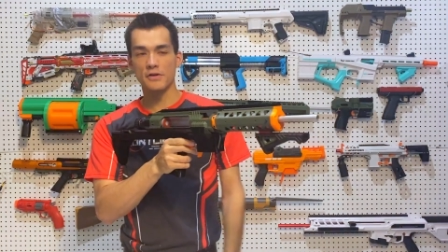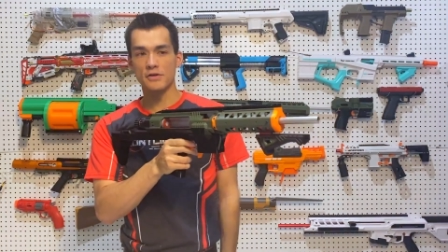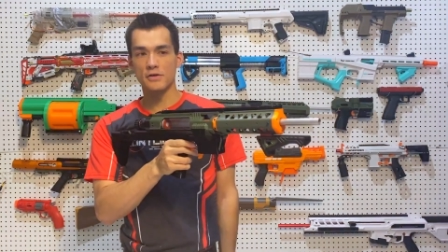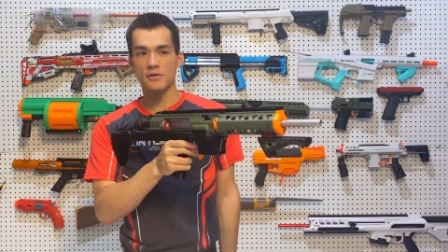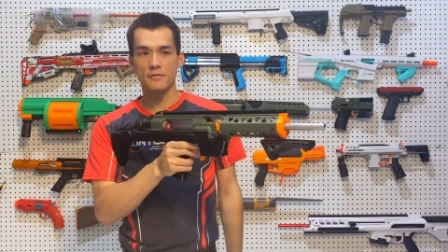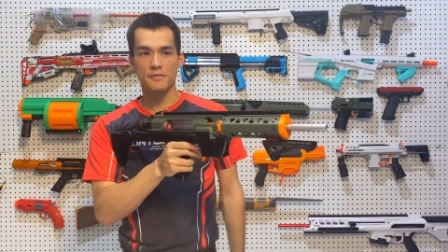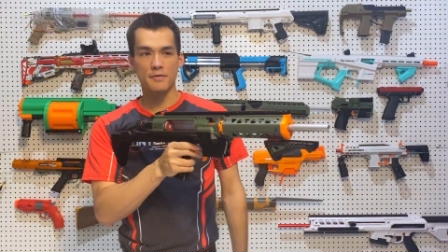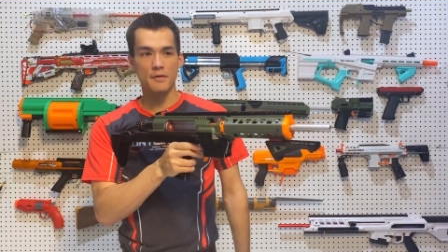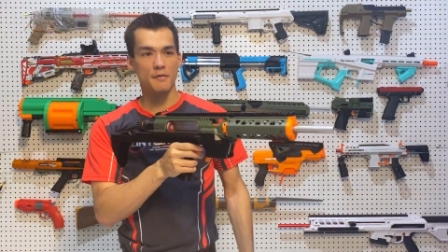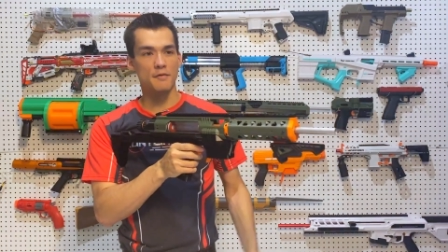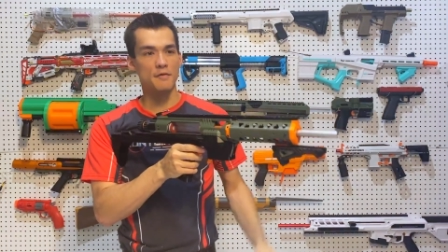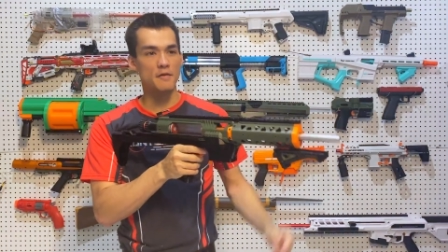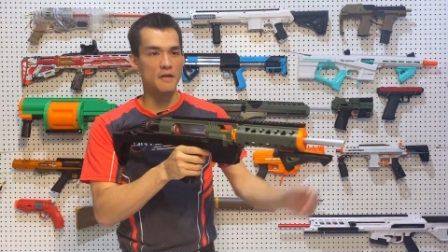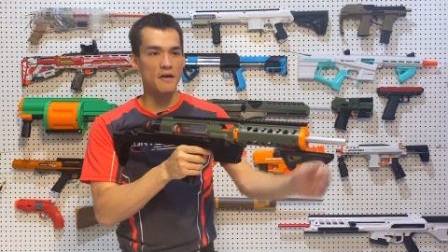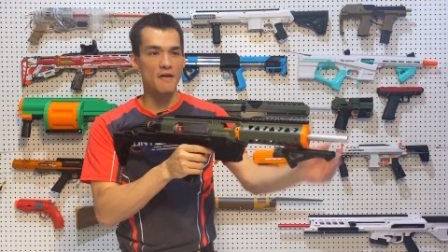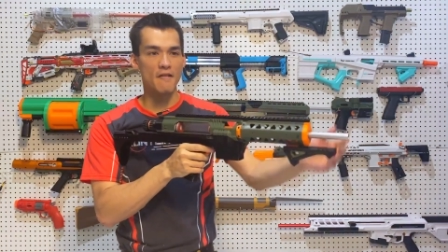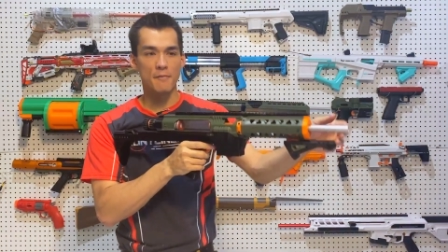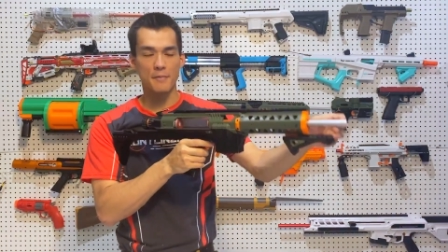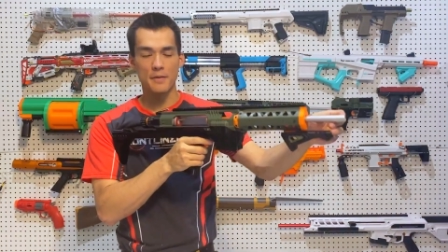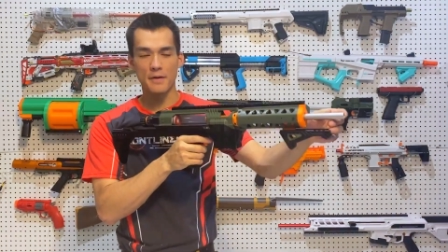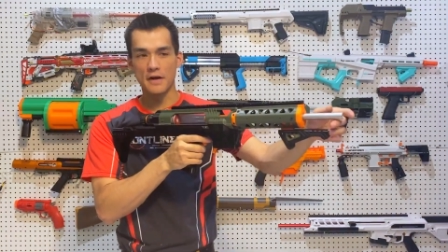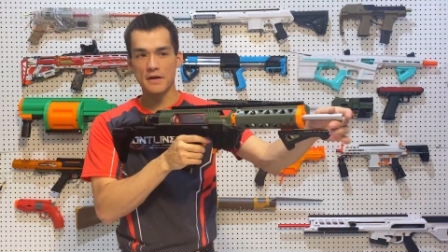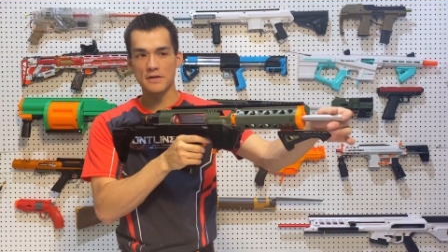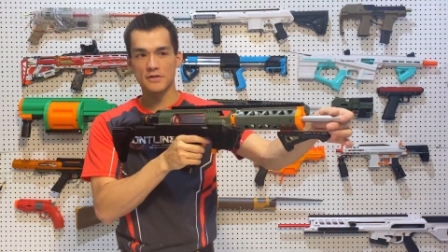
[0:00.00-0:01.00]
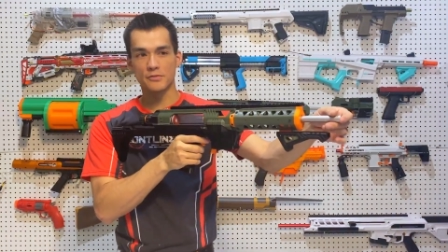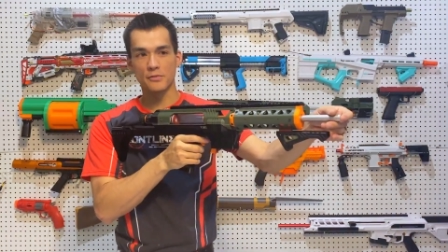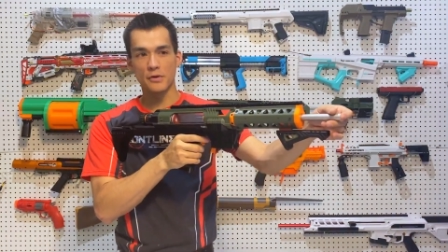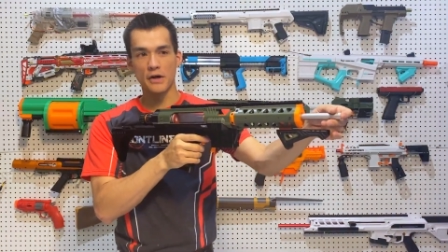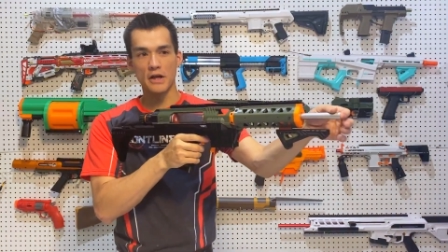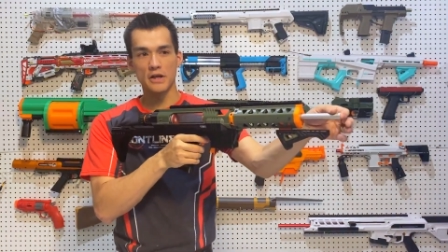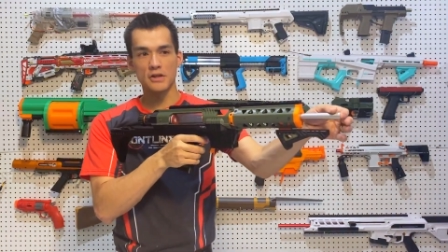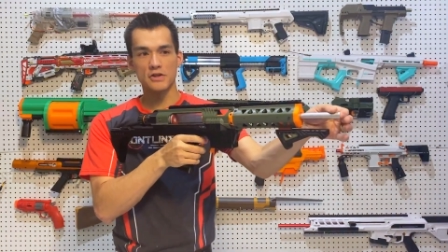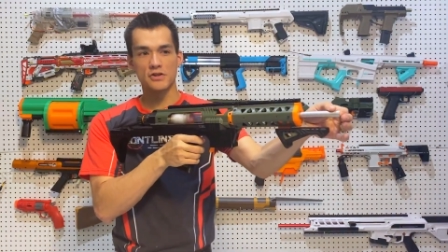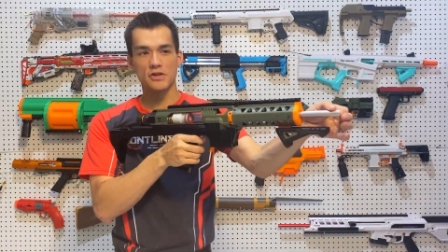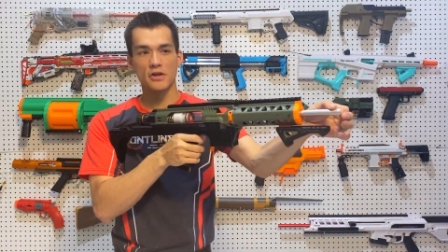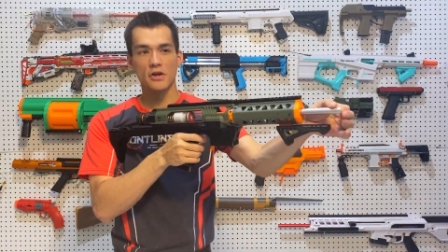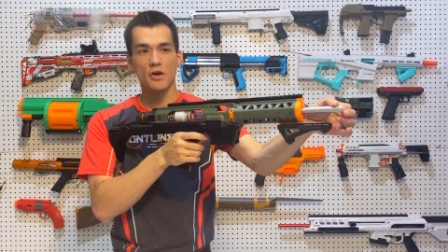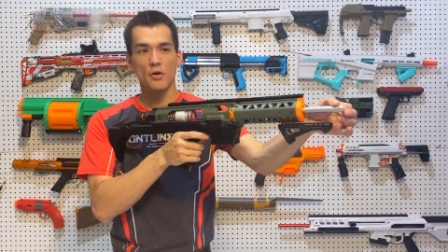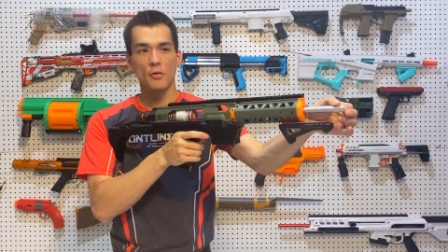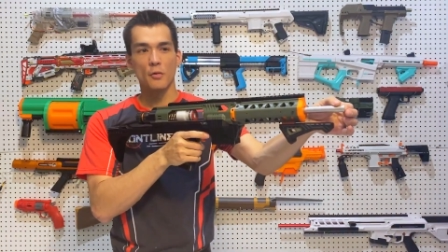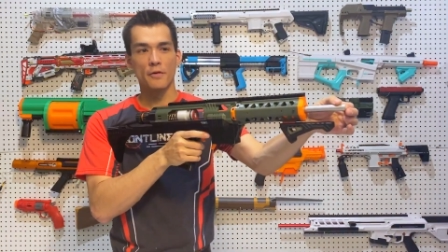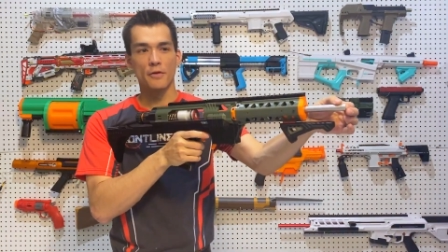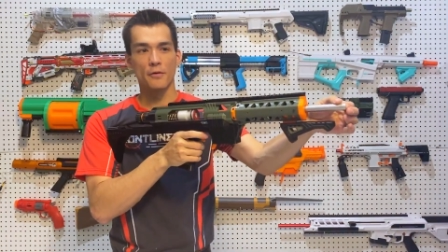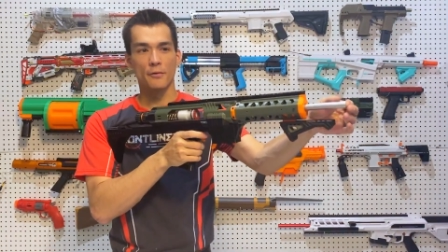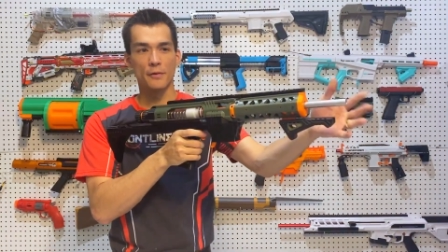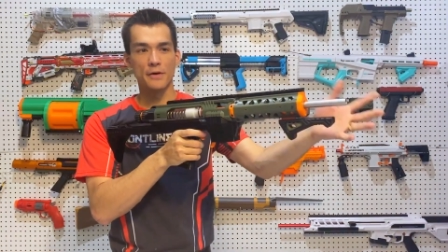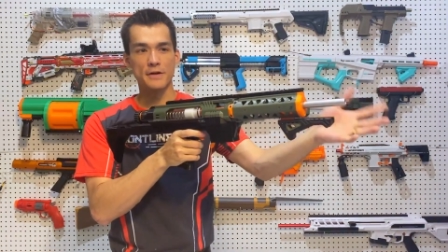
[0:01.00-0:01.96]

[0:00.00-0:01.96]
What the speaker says: 250 FPS range with a